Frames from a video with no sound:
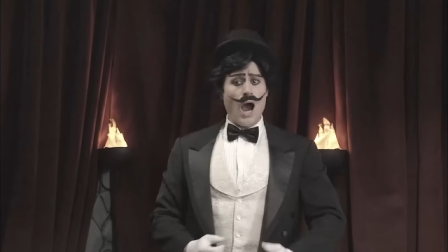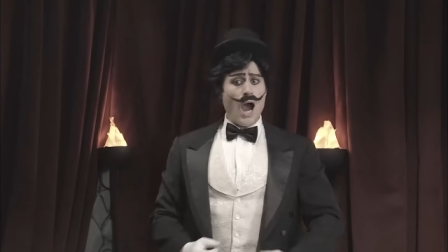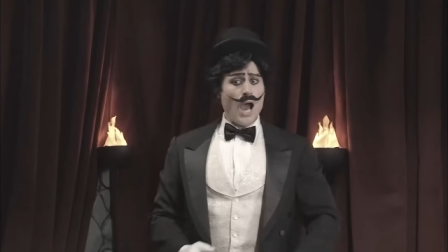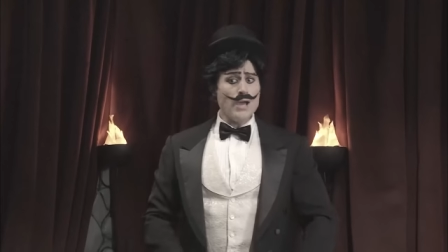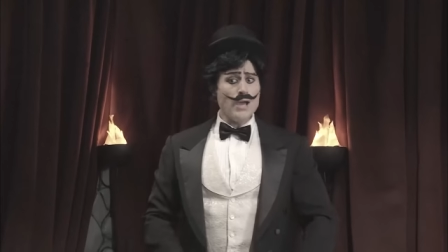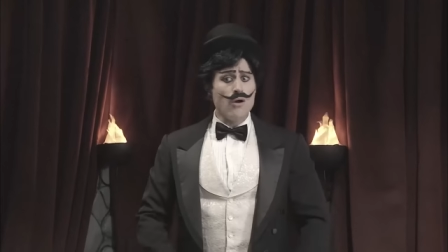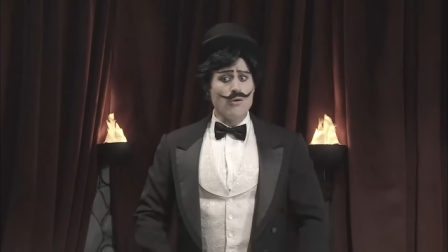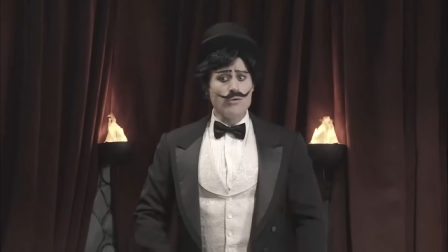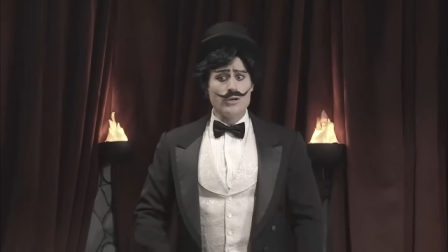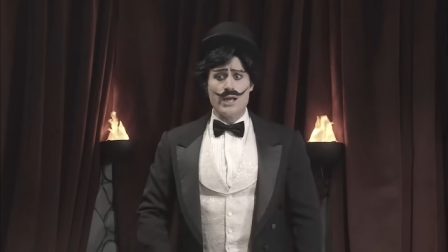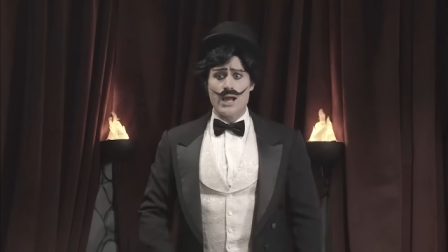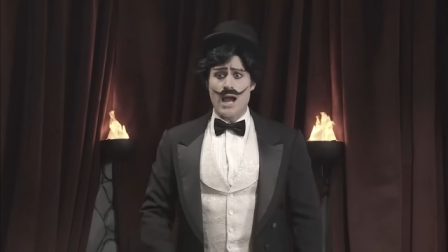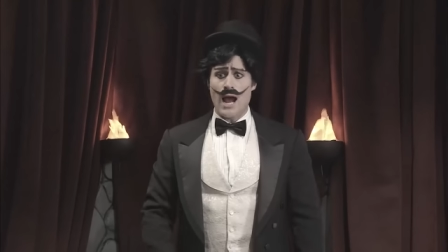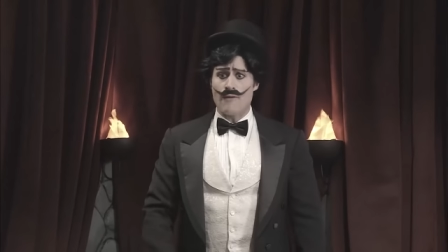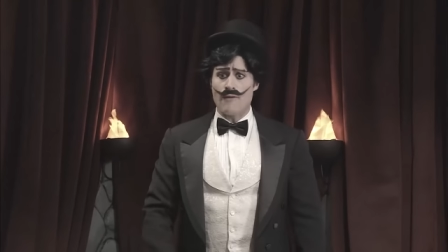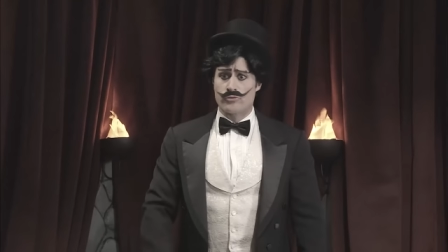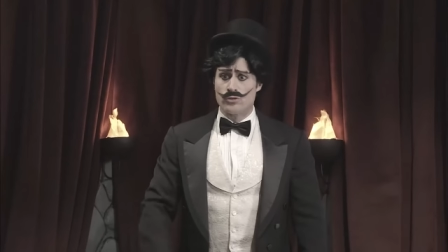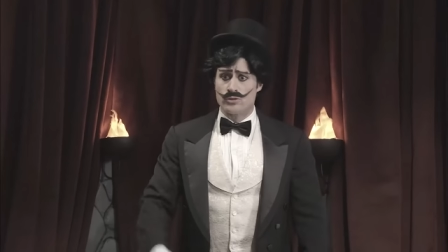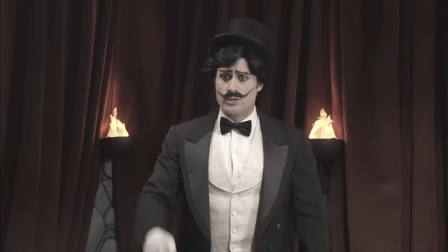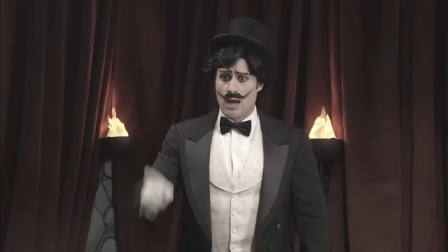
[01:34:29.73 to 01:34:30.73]
I only
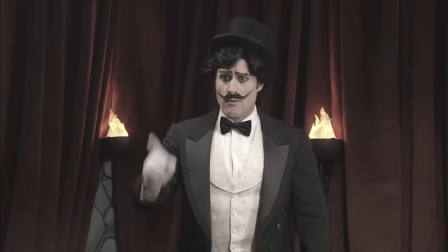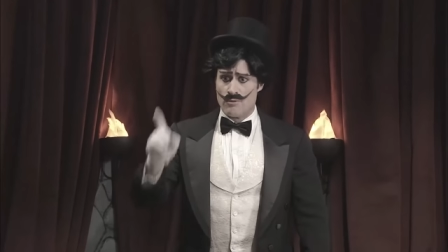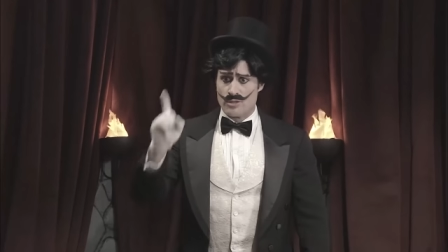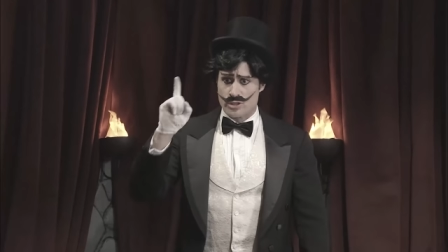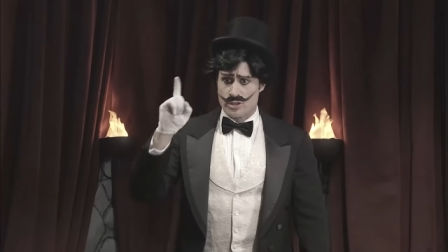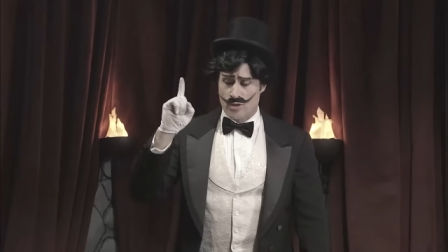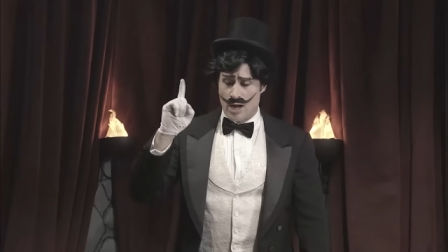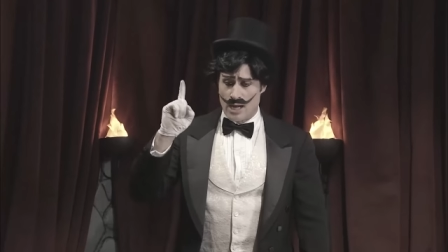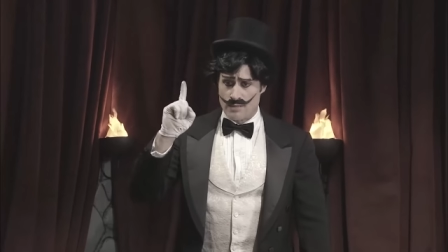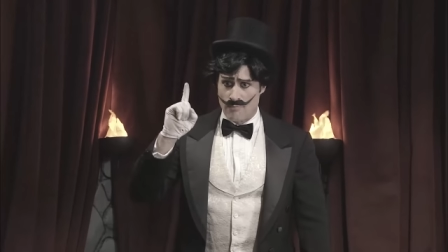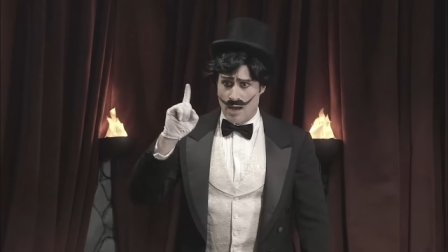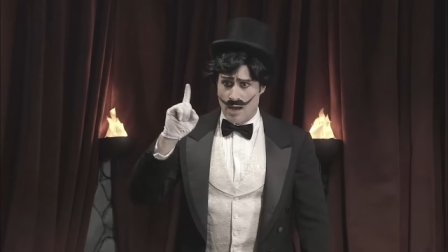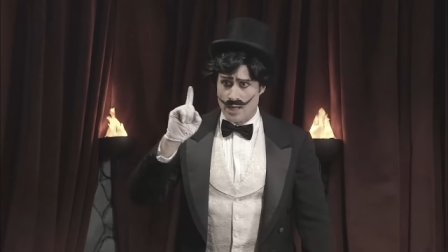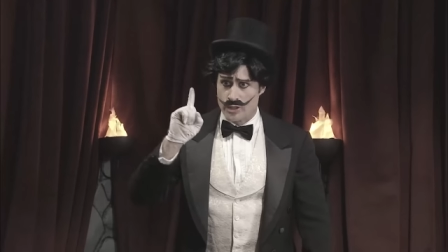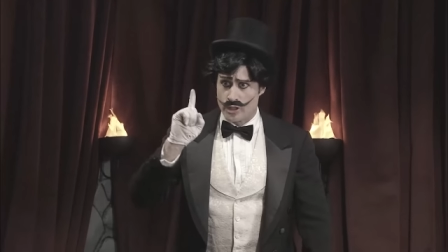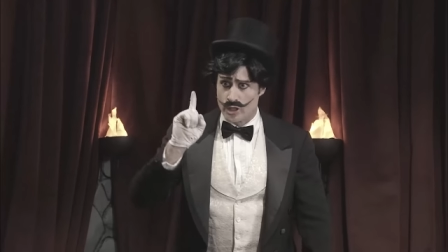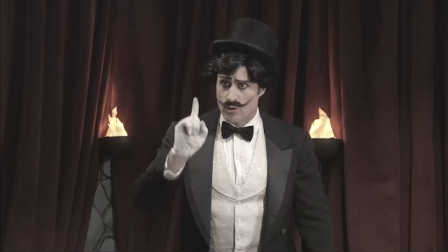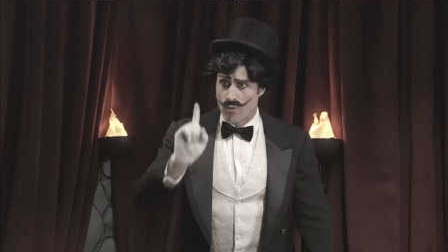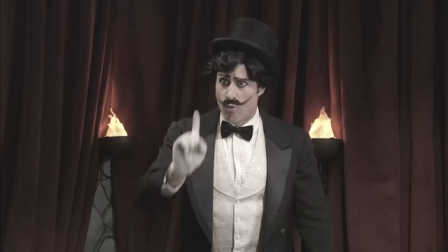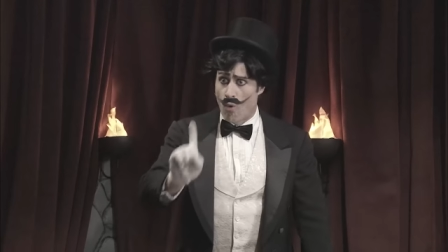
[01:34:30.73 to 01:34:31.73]
have to demonstrate
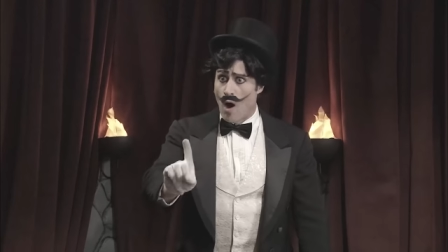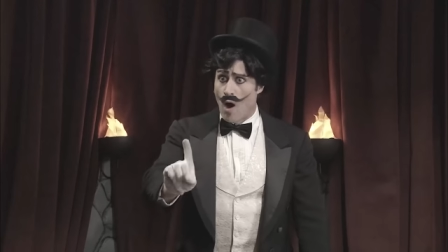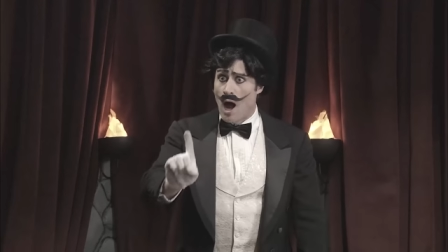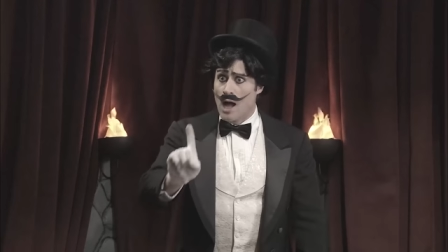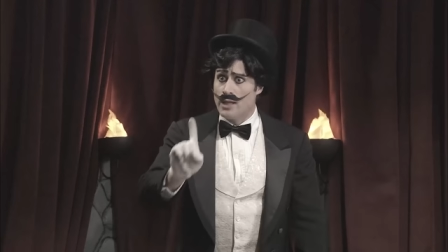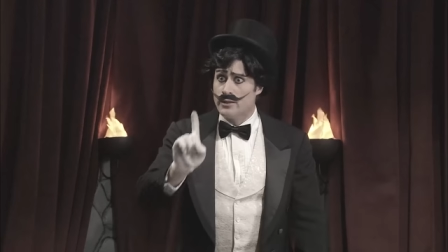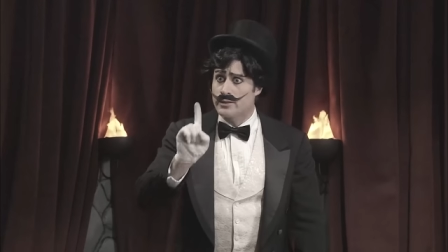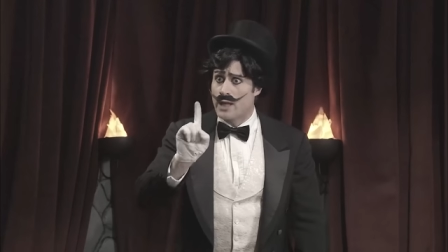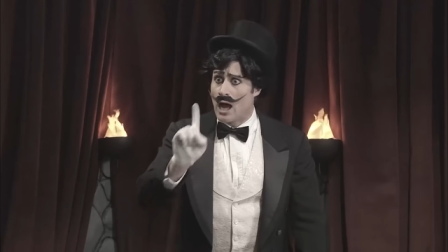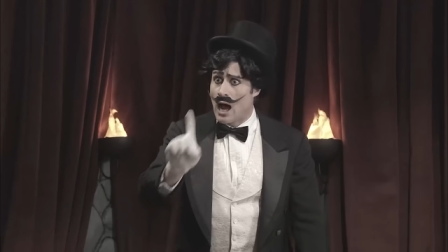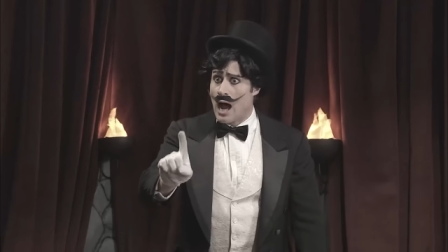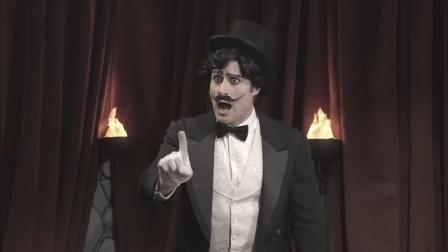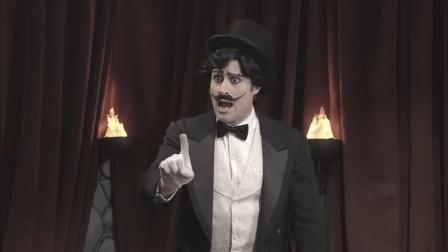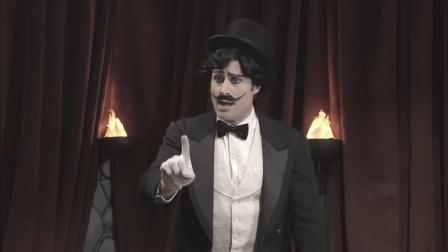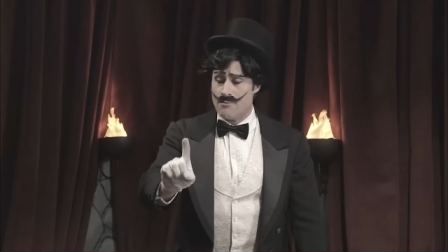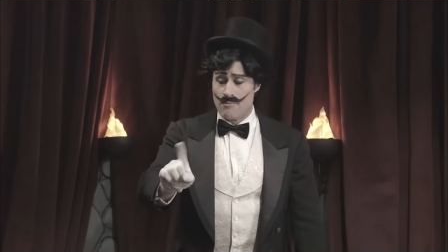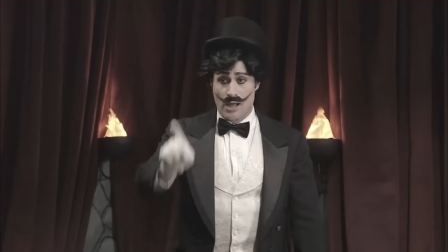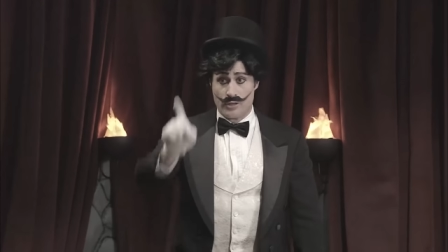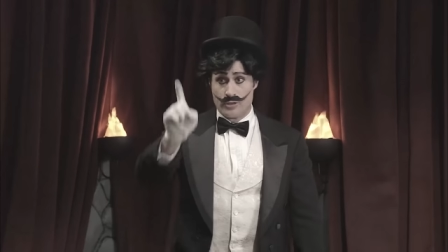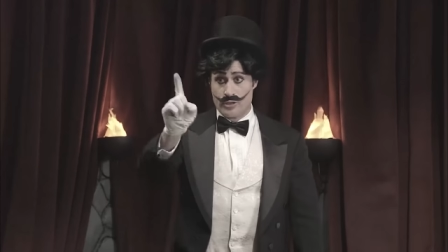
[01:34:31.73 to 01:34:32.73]
magic one
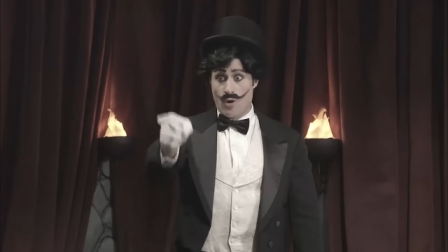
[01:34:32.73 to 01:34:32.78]
time,